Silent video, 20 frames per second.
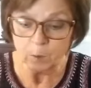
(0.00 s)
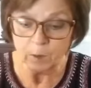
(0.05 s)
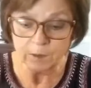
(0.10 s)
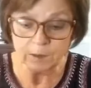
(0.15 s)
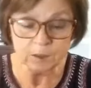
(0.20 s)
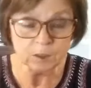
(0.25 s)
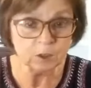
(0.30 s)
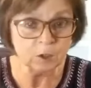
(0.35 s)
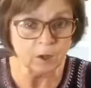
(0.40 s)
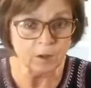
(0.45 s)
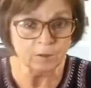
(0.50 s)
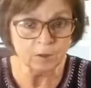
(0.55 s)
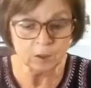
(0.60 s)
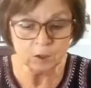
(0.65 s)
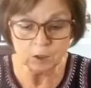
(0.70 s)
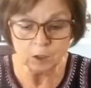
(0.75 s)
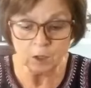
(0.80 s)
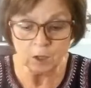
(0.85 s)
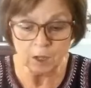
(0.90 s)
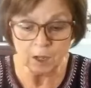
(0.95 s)
one that's on the
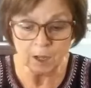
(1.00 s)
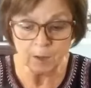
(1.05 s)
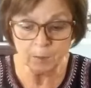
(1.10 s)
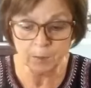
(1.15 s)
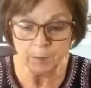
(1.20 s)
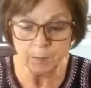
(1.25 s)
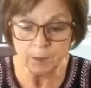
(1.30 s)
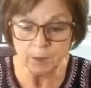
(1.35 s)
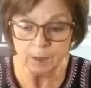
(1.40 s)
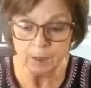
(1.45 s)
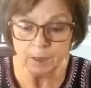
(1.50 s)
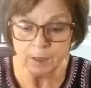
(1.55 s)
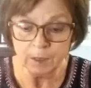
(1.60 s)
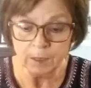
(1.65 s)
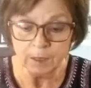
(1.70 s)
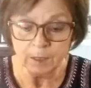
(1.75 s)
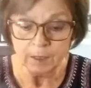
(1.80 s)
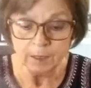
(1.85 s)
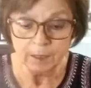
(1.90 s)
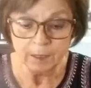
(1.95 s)
top.
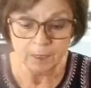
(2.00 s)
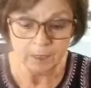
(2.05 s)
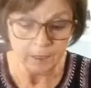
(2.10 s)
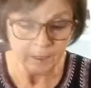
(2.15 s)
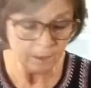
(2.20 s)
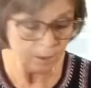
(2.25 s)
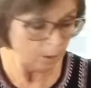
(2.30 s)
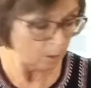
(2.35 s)
Cut it